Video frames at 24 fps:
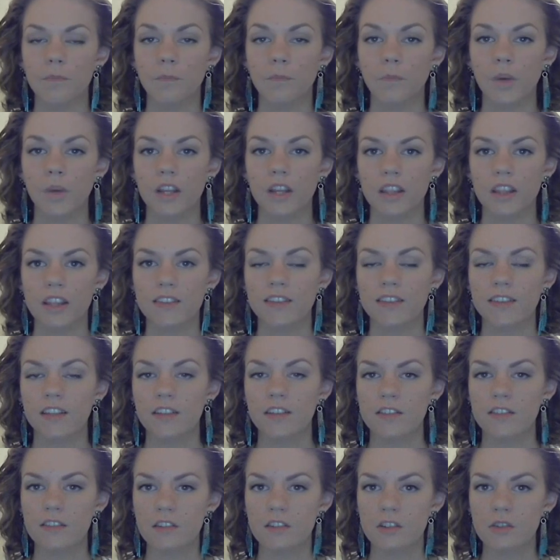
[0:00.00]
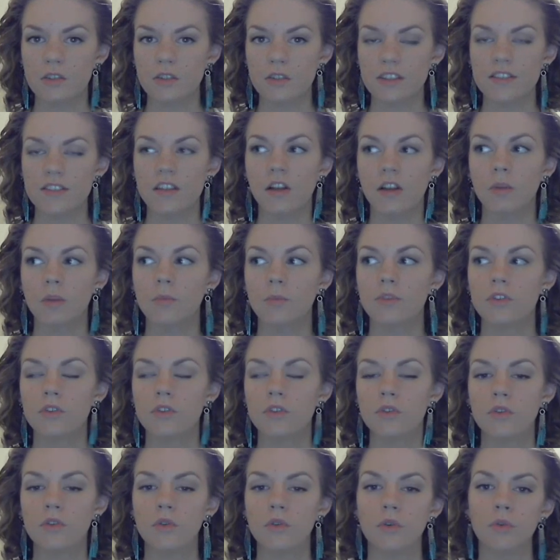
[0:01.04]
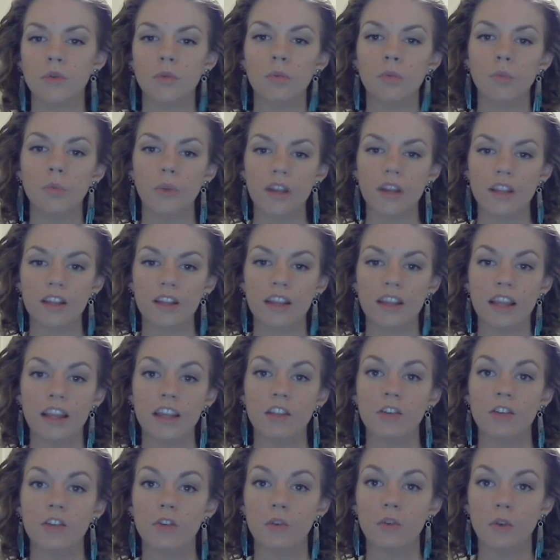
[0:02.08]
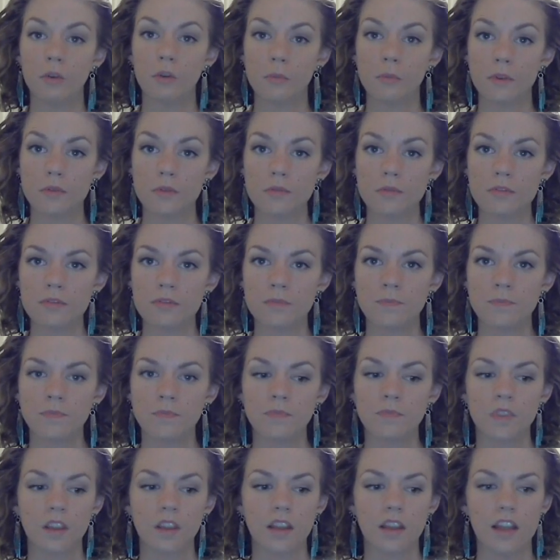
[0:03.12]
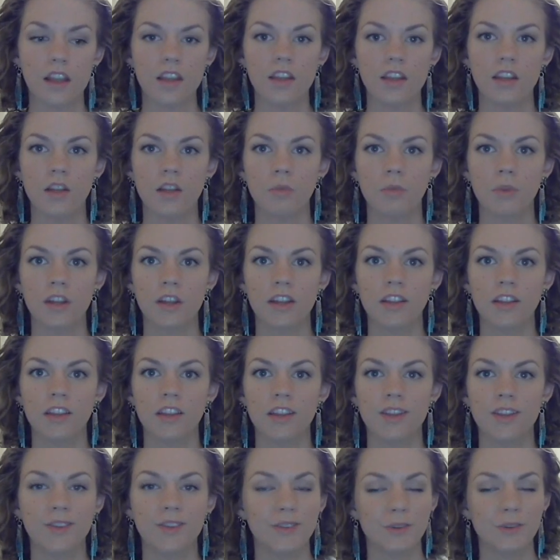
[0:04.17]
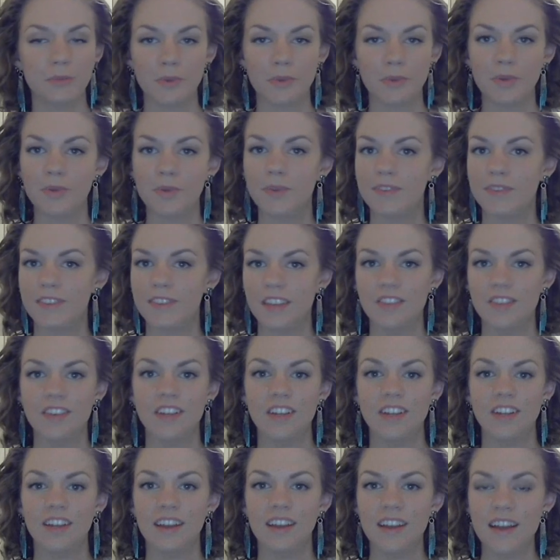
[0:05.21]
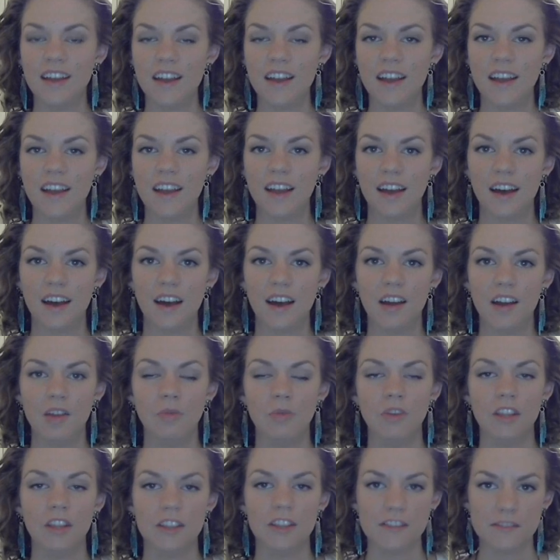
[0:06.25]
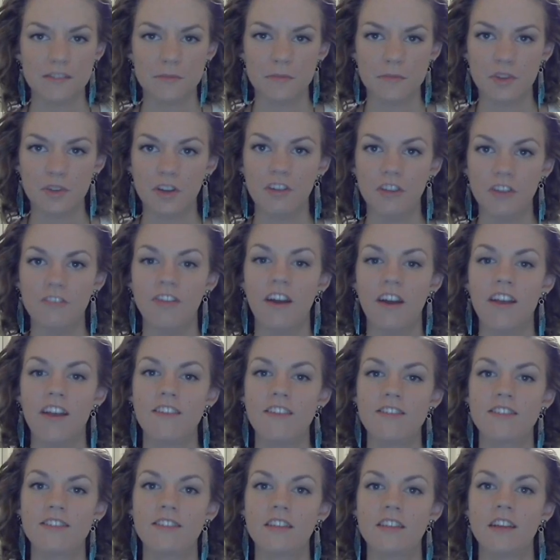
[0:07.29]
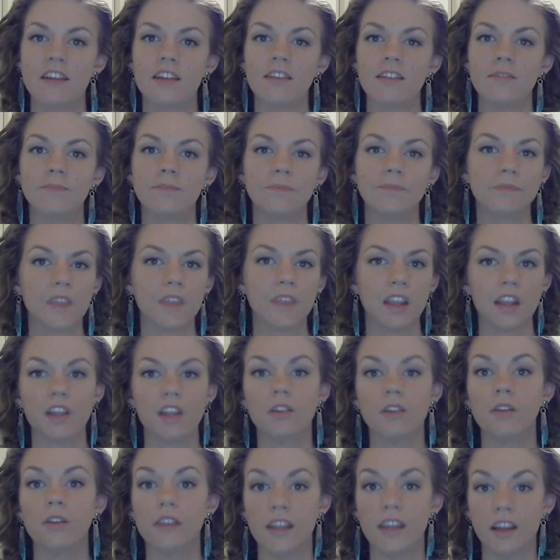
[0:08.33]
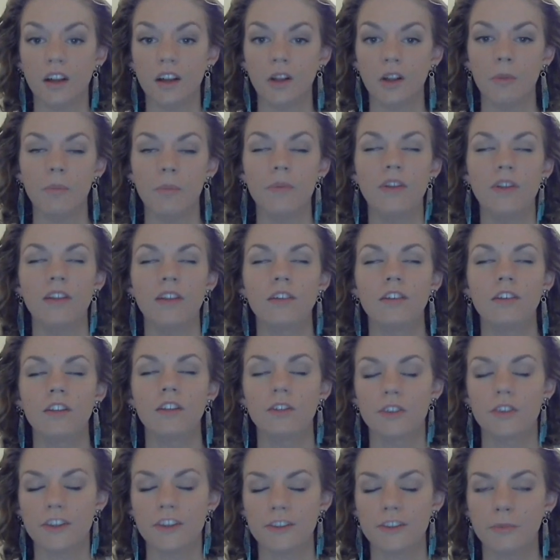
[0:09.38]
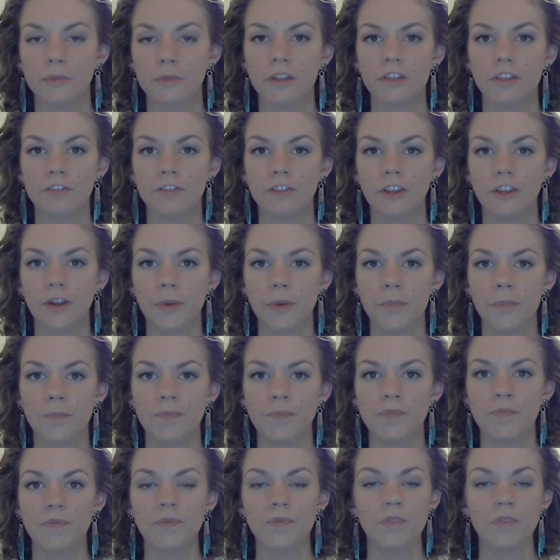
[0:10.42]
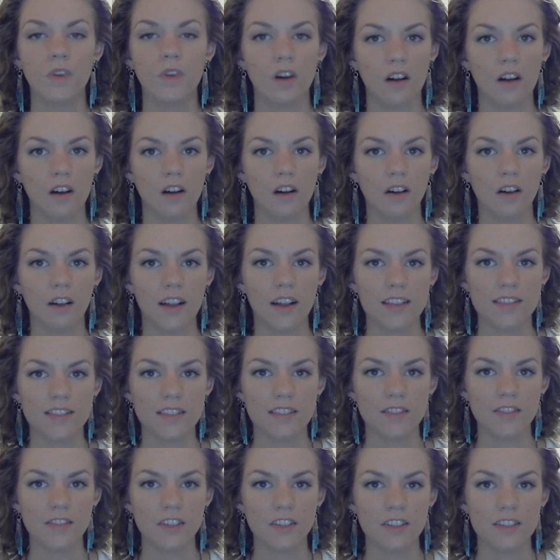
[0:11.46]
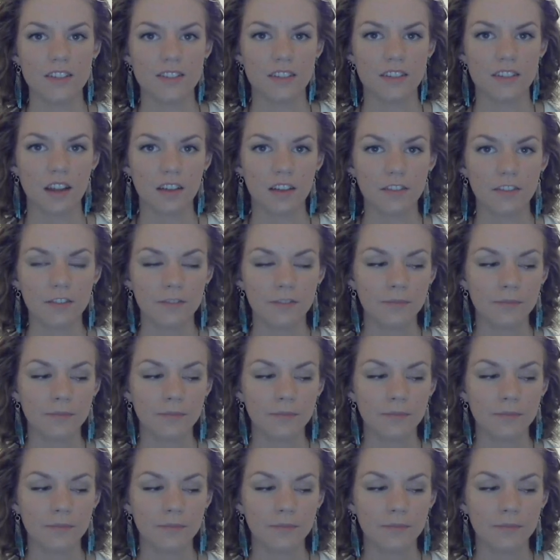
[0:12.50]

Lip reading: what this can do is help to regulate your hormones, and it can regulate your moods even, and really just purify your skin. It can only help, and it'll increase blood flow, all kinds of good stuff.